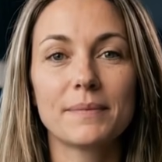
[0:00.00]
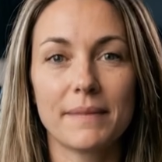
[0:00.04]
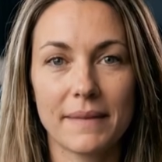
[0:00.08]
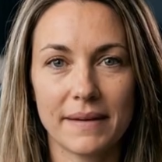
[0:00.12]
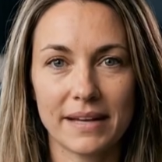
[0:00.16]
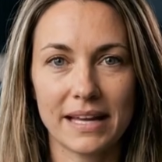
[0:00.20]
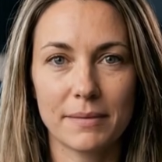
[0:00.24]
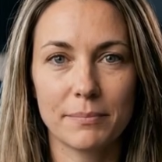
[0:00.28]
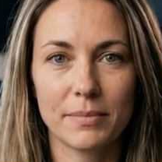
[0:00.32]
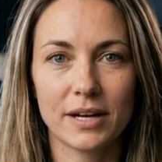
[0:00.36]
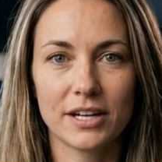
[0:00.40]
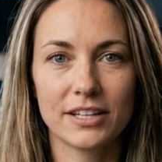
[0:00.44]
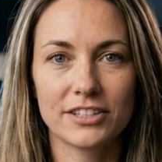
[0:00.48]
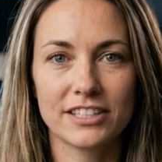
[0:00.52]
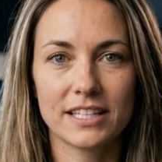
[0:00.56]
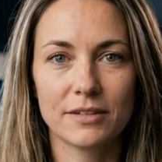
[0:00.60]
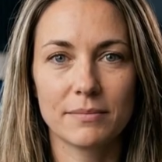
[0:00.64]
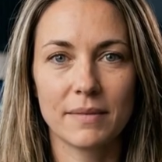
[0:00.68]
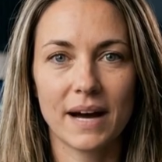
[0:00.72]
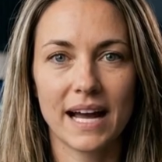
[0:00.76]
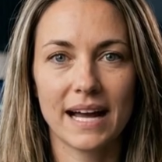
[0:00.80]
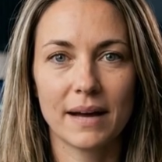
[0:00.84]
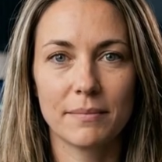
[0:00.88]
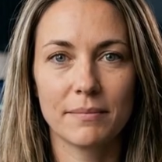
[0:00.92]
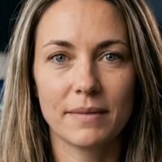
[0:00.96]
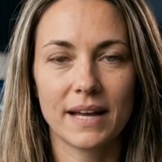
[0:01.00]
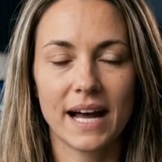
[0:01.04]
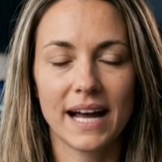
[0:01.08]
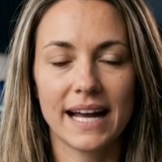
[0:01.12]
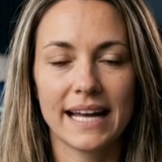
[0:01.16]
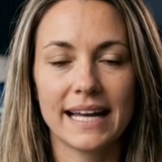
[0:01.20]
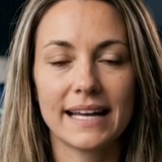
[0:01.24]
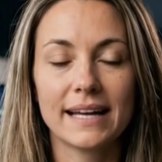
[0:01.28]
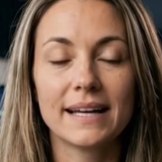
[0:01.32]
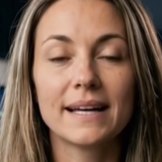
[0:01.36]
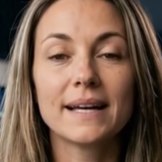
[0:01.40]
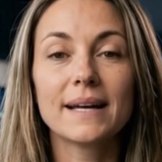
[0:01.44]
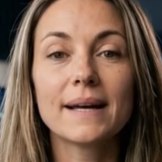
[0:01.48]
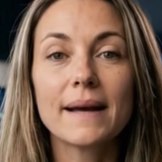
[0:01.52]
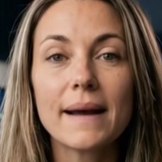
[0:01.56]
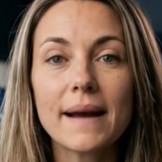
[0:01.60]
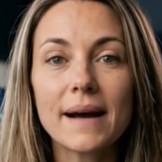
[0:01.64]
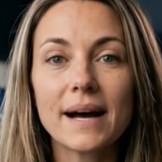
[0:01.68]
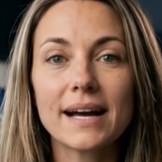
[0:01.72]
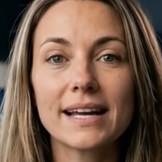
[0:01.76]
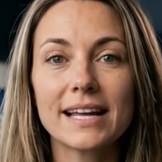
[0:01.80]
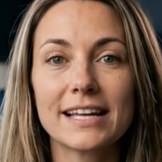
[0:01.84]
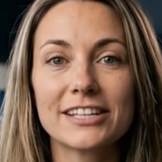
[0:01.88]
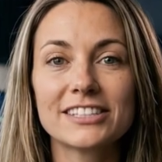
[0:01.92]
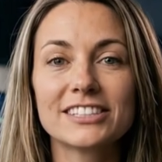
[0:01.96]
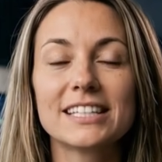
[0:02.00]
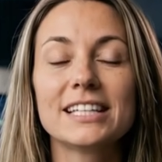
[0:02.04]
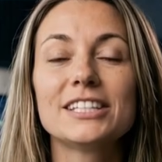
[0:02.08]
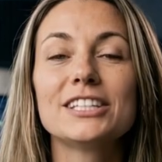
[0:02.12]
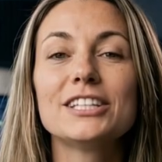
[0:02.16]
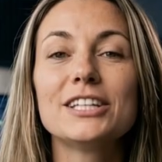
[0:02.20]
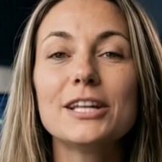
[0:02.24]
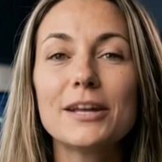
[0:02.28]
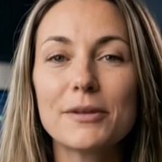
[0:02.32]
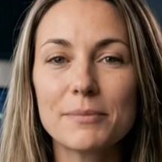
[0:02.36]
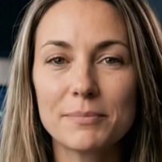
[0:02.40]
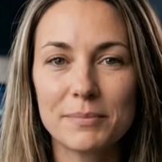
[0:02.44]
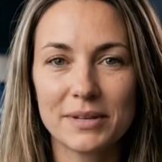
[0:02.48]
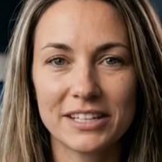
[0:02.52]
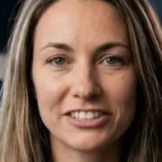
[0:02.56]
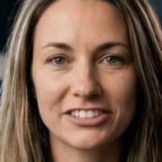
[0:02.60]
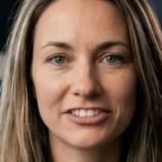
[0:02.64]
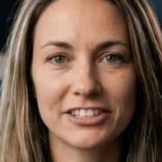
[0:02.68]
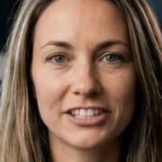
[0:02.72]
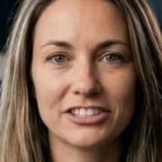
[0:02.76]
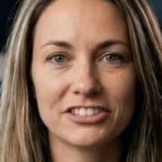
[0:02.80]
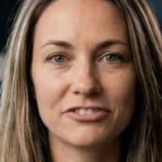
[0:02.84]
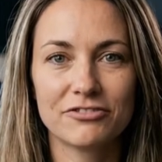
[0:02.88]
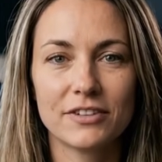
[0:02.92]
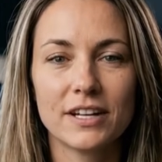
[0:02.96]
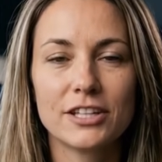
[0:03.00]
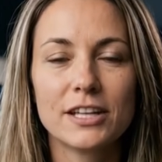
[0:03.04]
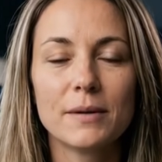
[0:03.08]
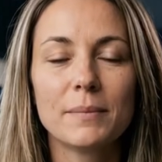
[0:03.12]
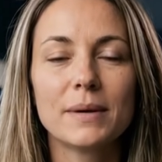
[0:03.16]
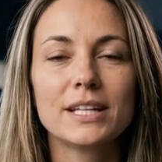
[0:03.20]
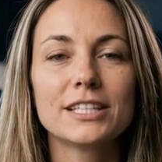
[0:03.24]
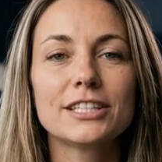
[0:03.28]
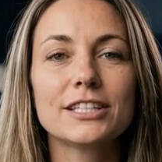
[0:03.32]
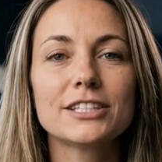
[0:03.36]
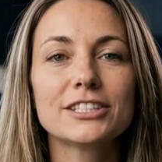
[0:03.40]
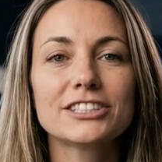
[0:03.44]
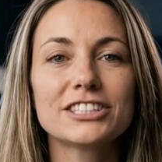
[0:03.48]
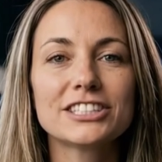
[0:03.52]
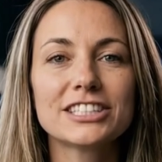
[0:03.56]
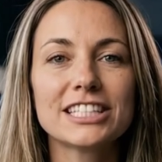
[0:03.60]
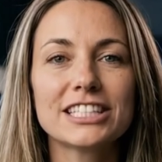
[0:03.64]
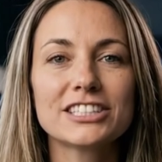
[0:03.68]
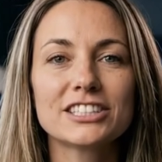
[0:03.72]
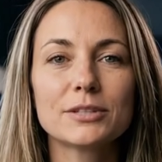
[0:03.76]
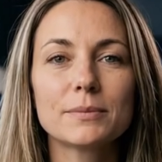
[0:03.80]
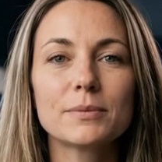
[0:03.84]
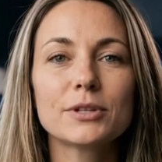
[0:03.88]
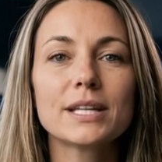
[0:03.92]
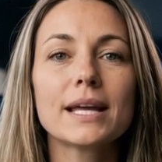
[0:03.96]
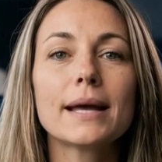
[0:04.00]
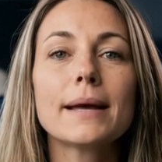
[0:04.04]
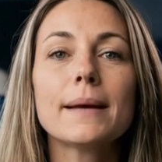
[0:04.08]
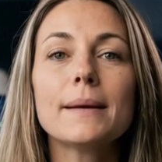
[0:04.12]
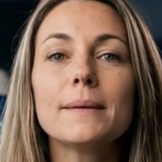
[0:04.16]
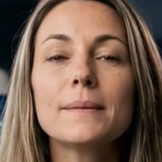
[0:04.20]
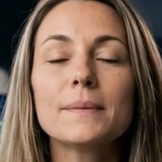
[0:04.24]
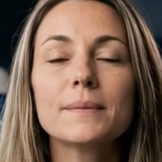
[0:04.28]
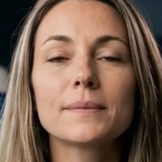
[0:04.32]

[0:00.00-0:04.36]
He built it by applying a consistent business fundamentals discipline.